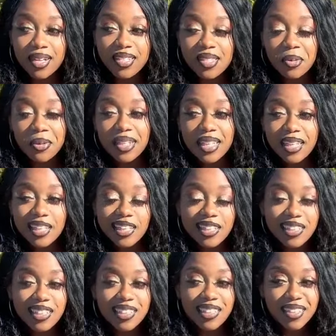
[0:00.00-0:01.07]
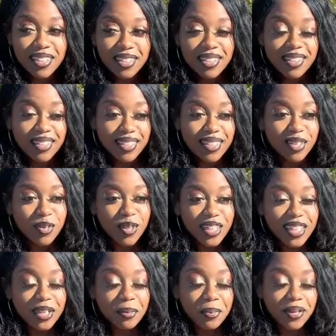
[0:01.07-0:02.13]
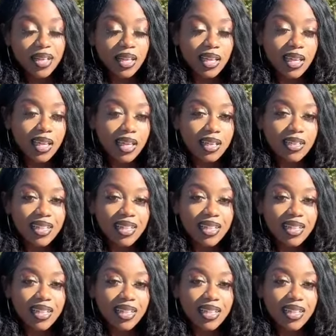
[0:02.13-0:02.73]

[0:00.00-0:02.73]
So we're looking we're looking pretty good.